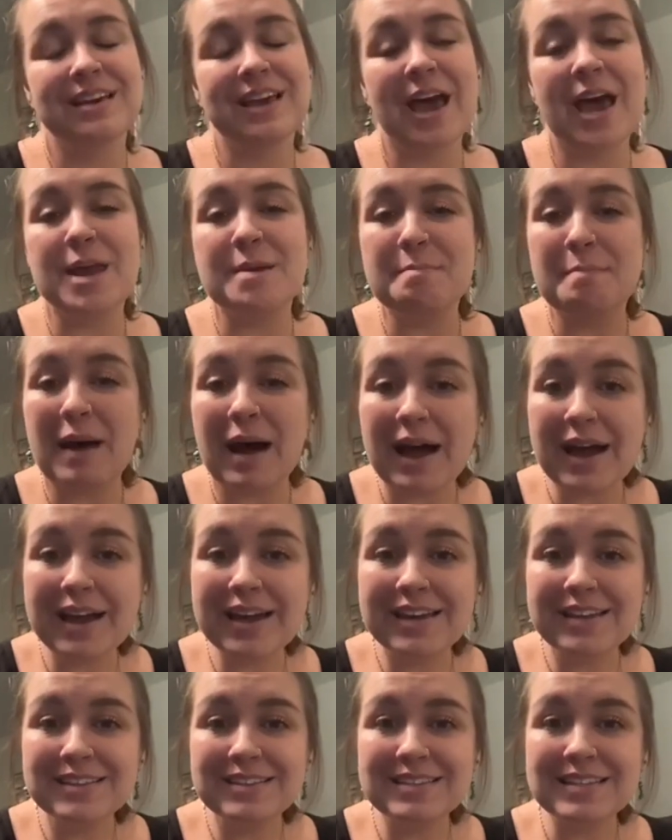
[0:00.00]
and
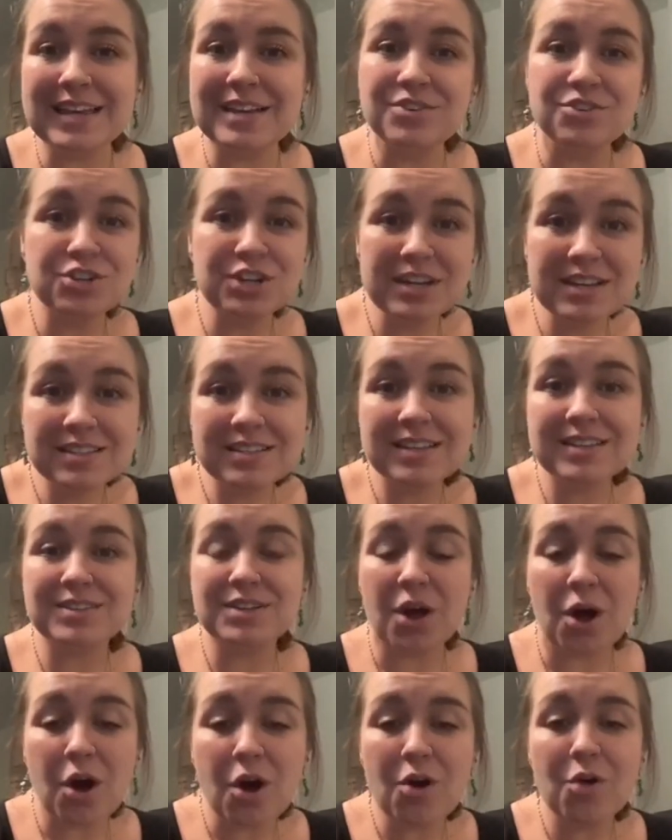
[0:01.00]
minds, and Jesus
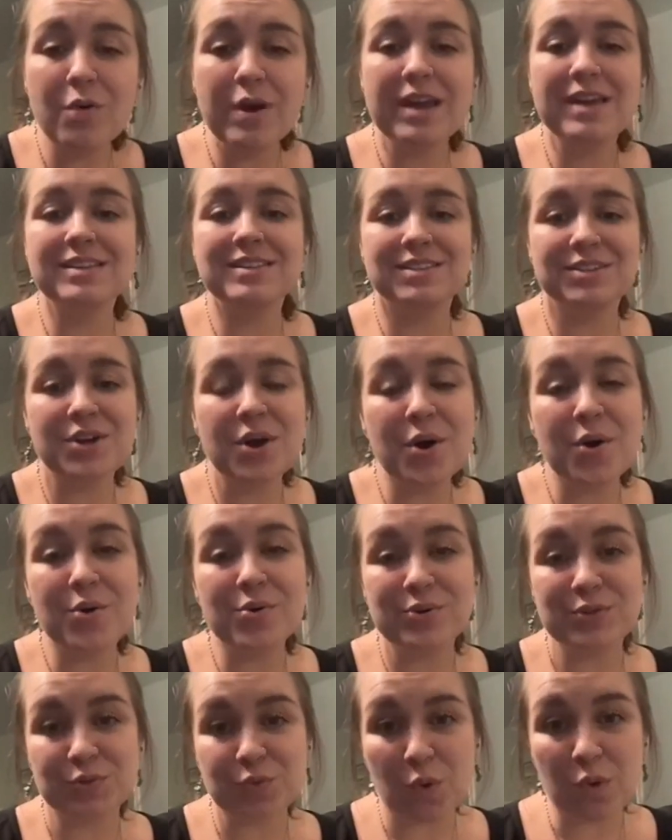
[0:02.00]
always knows